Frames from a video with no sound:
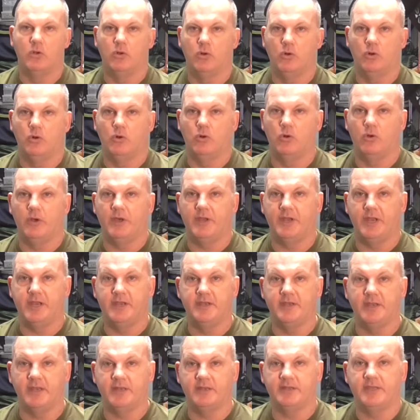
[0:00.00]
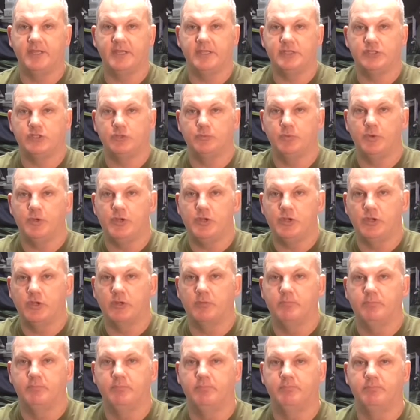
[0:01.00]
or an indentation where you
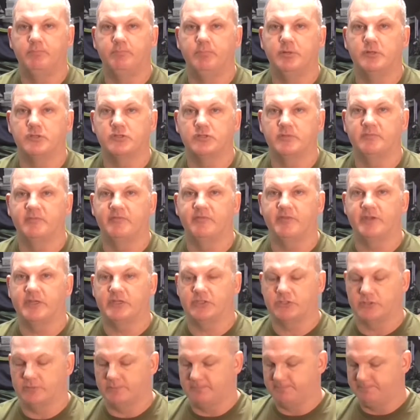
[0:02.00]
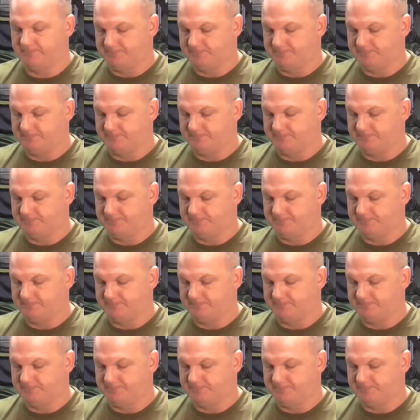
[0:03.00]
can put some friction.